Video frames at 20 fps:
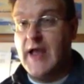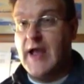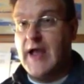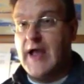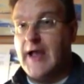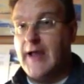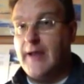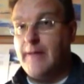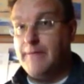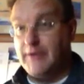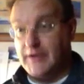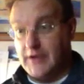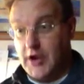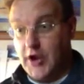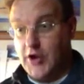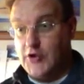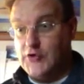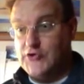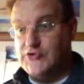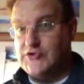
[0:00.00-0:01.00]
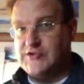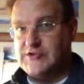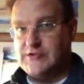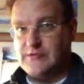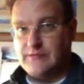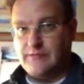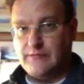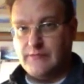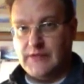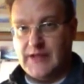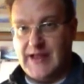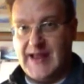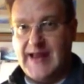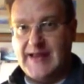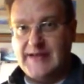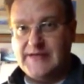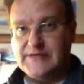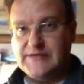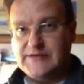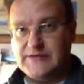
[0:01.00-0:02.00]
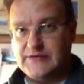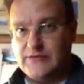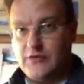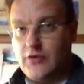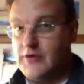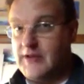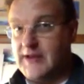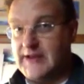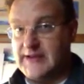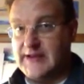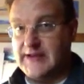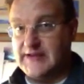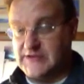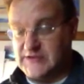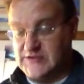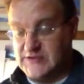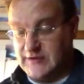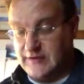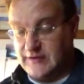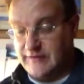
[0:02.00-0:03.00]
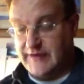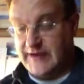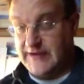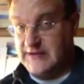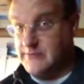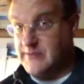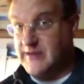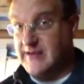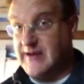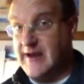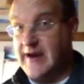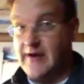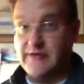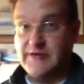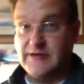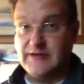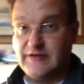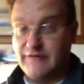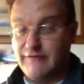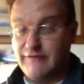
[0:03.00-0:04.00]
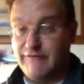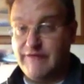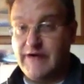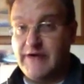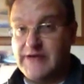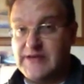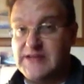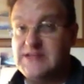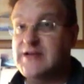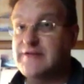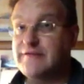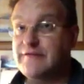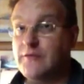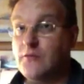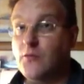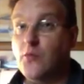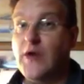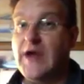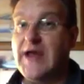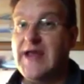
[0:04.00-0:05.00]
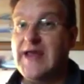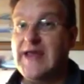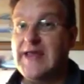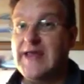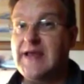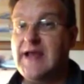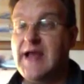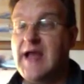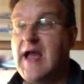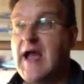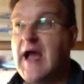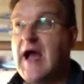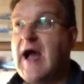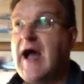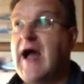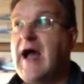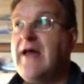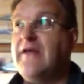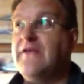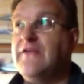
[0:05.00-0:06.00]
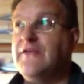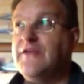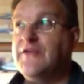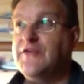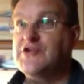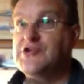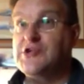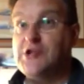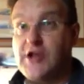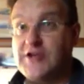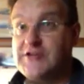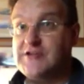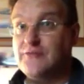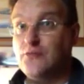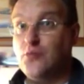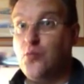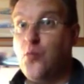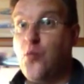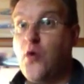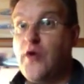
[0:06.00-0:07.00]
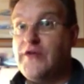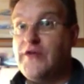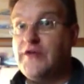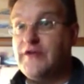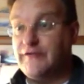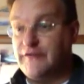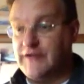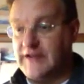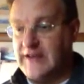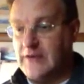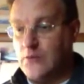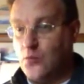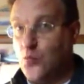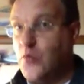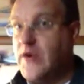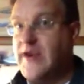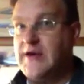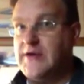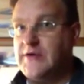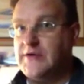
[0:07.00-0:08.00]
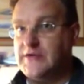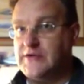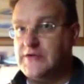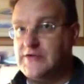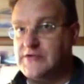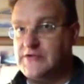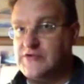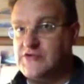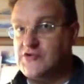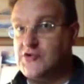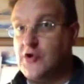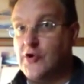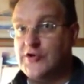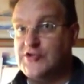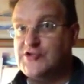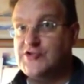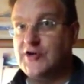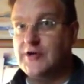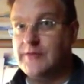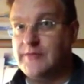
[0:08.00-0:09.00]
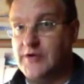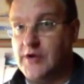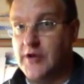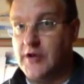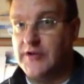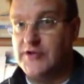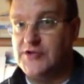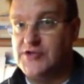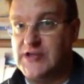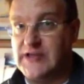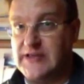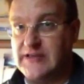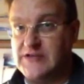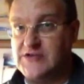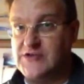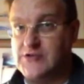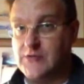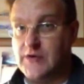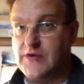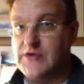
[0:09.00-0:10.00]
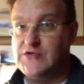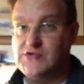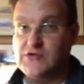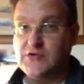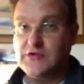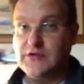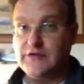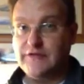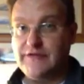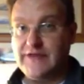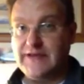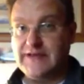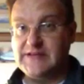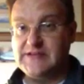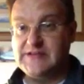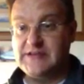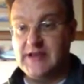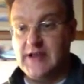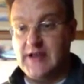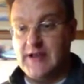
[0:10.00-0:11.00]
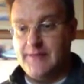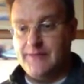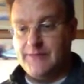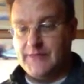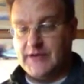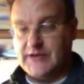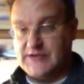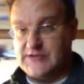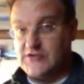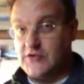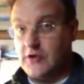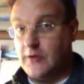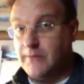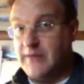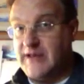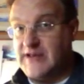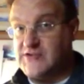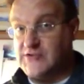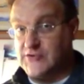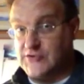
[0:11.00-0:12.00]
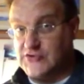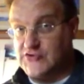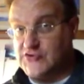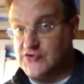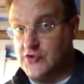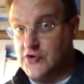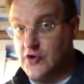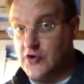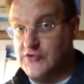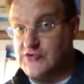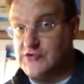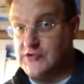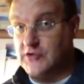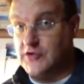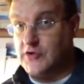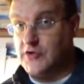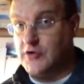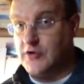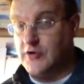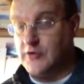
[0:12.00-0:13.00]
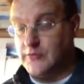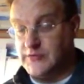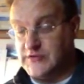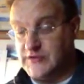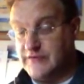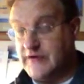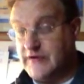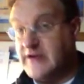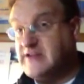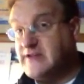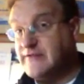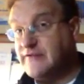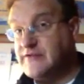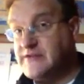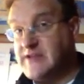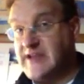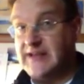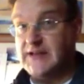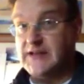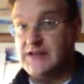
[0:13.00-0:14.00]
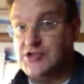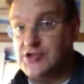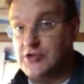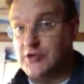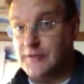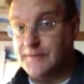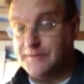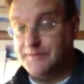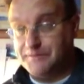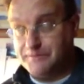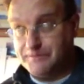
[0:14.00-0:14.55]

But houses and land and all that kind of stuff had to be inherited in a very different way. And there's lots of wonderfully weird Scottish terminology that surrounds all of this, because it's all based on Scots law, which is very different to English law.